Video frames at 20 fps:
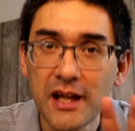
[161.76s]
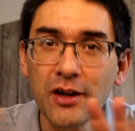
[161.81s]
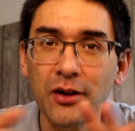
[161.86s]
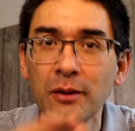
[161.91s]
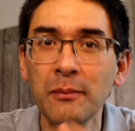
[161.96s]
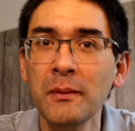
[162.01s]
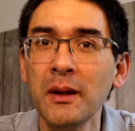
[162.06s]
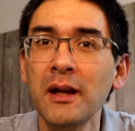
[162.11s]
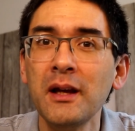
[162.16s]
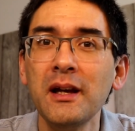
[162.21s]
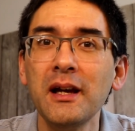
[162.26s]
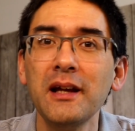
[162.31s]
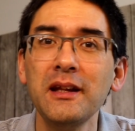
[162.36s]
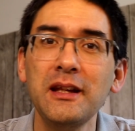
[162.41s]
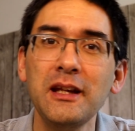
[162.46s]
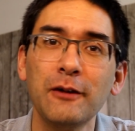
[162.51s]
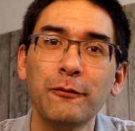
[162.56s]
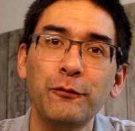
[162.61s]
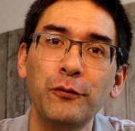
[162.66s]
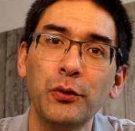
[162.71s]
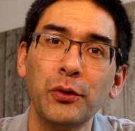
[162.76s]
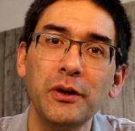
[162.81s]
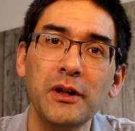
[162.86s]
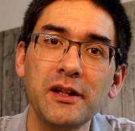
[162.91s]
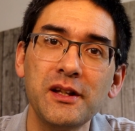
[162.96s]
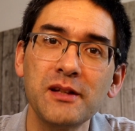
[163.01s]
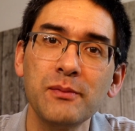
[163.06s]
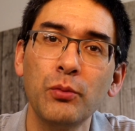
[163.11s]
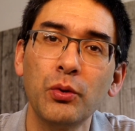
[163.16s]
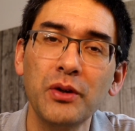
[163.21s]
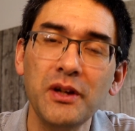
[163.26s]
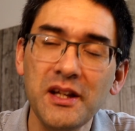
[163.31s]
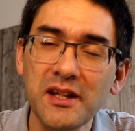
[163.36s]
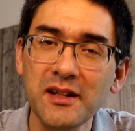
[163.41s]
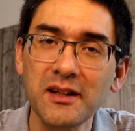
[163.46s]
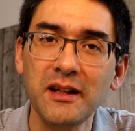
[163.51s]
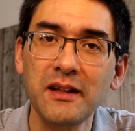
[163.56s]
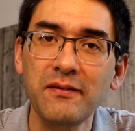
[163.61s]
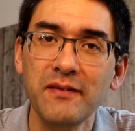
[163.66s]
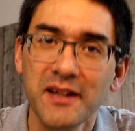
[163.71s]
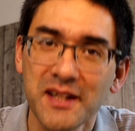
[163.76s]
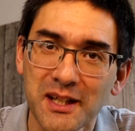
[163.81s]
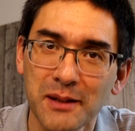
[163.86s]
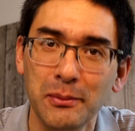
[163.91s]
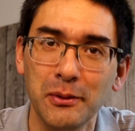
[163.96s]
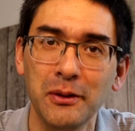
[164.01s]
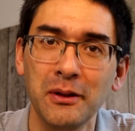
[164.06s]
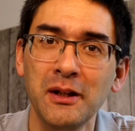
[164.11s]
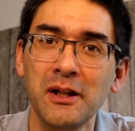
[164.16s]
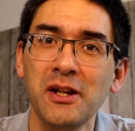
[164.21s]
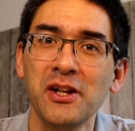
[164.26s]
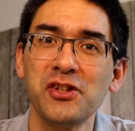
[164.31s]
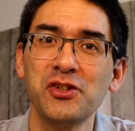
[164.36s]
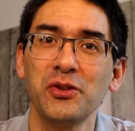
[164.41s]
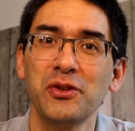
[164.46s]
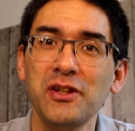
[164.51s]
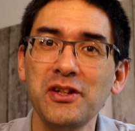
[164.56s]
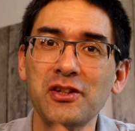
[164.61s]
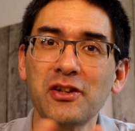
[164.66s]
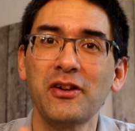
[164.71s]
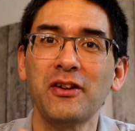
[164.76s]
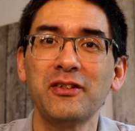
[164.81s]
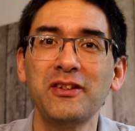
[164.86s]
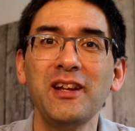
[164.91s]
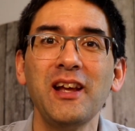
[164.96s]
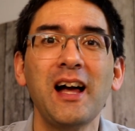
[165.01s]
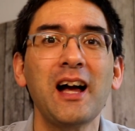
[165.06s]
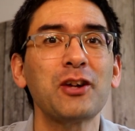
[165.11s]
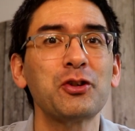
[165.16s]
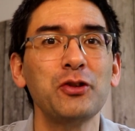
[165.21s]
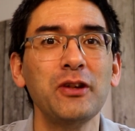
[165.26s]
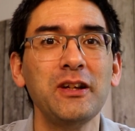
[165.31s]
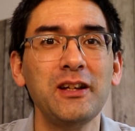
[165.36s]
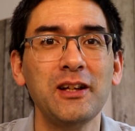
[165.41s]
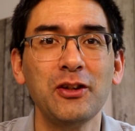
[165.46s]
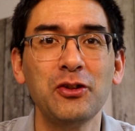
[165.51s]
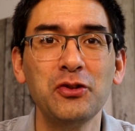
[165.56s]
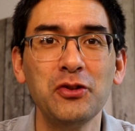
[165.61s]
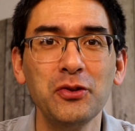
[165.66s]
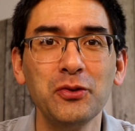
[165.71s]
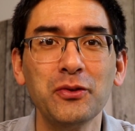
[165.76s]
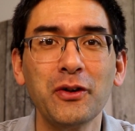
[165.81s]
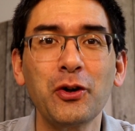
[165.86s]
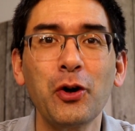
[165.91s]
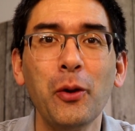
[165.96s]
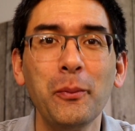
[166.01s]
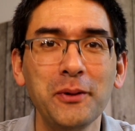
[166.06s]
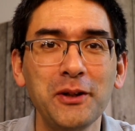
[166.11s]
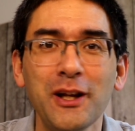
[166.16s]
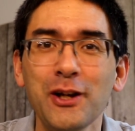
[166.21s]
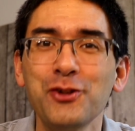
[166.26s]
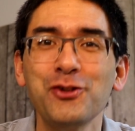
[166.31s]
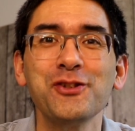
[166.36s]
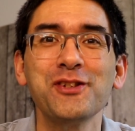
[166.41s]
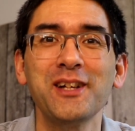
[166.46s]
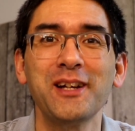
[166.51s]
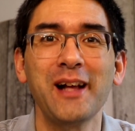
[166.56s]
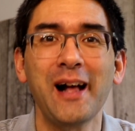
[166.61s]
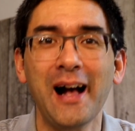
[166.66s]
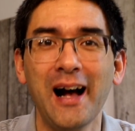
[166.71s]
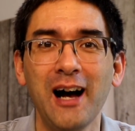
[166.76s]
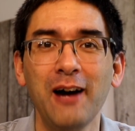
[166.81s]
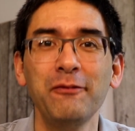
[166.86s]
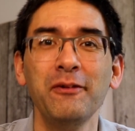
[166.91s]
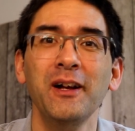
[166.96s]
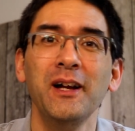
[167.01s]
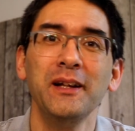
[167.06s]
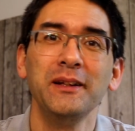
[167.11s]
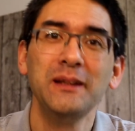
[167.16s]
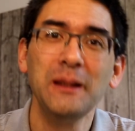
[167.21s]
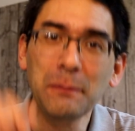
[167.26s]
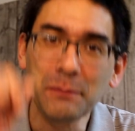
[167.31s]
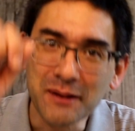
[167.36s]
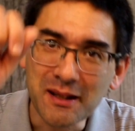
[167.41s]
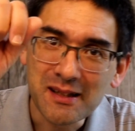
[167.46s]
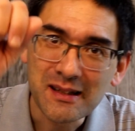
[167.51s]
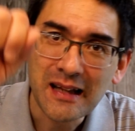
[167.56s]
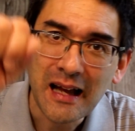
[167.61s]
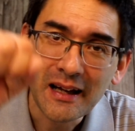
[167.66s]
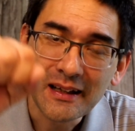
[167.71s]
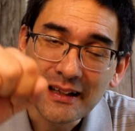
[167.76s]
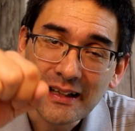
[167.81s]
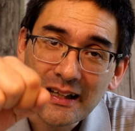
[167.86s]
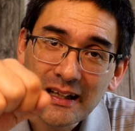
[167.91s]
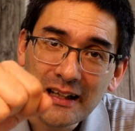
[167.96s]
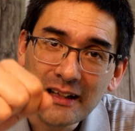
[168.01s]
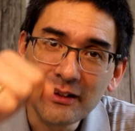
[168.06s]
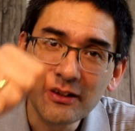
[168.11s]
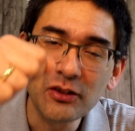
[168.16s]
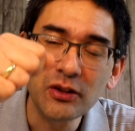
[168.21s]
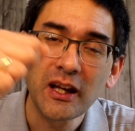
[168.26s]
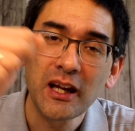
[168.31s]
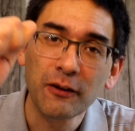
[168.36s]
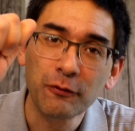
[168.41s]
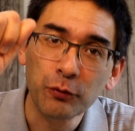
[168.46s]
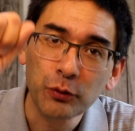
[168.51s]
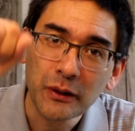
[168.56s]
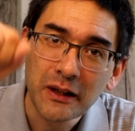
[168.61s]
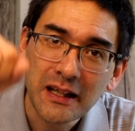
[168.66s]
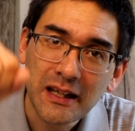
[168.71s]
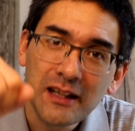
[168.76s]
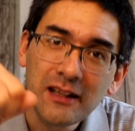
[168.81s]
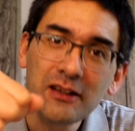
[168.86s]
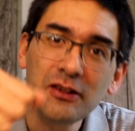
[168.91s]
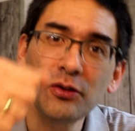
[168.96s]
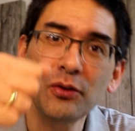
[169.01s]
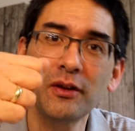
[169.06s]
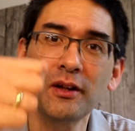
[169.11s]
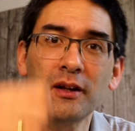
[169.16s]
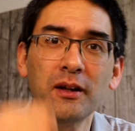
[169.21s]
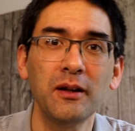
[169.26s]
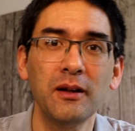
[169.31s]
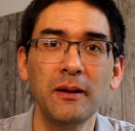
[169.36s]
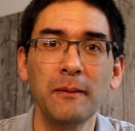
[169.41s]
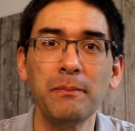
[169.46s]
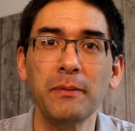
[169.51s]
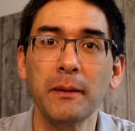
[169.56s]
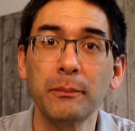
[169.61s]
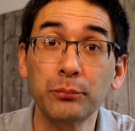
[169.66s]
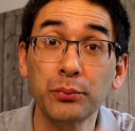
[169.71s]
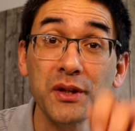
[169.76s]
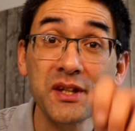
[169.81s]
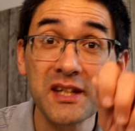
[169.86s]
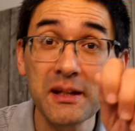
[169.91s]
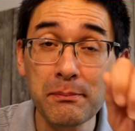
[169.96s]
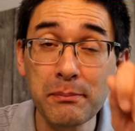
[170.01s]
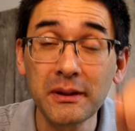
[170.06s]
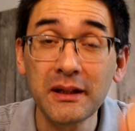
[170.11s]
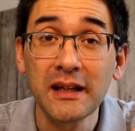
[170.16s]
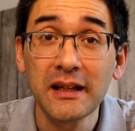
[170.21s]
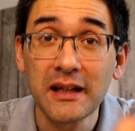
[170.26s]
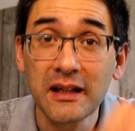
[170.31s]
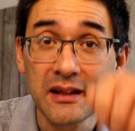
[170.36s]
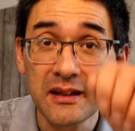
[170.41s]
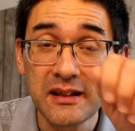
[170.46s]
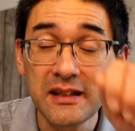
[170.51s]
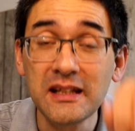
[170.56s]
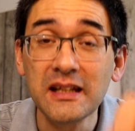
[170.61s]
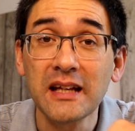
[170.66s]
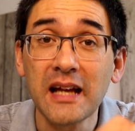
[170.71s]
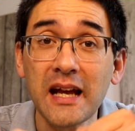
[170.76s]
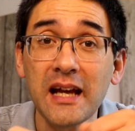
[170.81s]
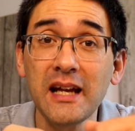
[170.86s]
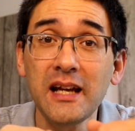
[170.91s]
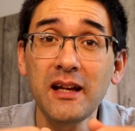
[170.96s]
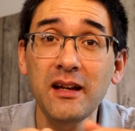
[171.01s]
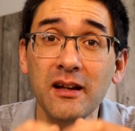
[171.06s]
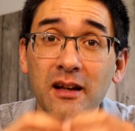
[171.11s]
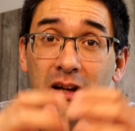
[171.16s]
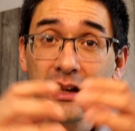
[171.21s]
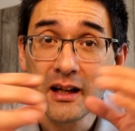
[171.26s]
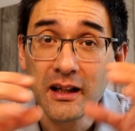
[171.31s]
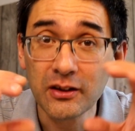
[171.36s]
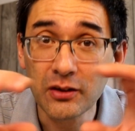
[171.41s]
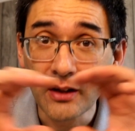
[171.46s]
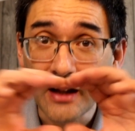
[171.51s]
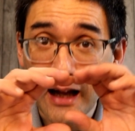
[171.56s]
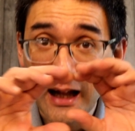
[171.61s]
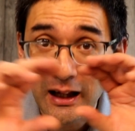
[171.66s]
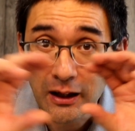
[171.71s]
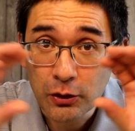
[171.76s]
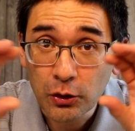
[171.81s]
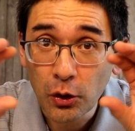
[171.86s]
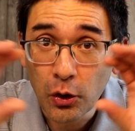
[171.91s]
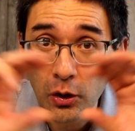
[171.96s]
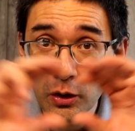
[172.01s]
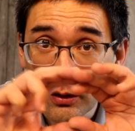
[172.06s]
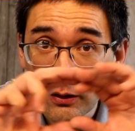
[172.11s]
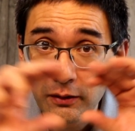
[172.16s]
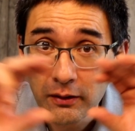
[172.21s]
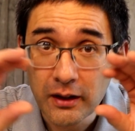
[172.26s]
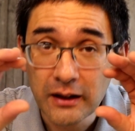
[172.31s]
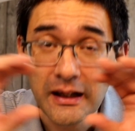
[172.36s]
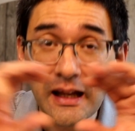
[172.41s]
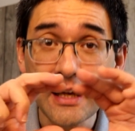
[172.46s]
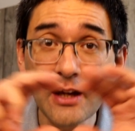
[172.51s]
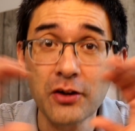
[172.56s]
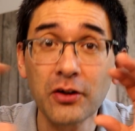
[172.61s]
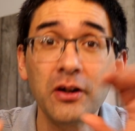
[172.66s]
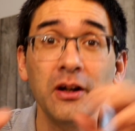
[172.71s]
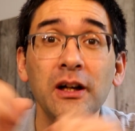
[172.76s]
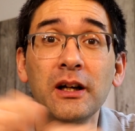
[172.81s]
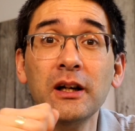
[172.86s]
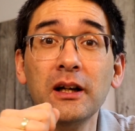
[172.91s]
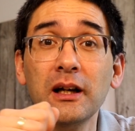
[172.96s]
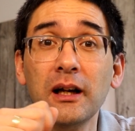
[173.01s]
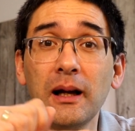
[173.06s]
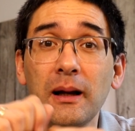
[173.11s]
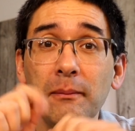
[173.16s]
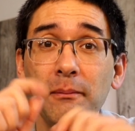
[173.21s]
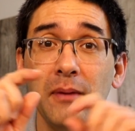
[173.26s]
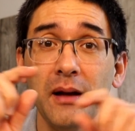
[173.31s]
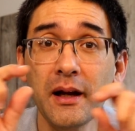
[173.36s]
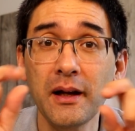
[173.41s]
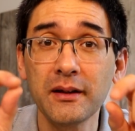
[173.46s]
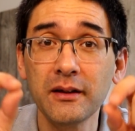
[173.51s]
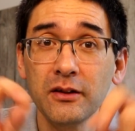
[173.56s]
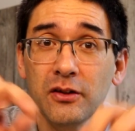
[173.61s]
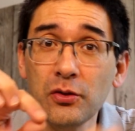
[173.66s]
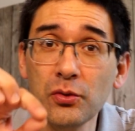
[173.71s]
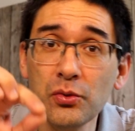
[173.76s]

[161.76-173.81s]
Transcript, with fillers: air and therefore it's more easily visible. So these are the, actually the two recommendations that I have. Dip the slide in carefully into the, um, the precipitated DNA, into the alcohol layer um, and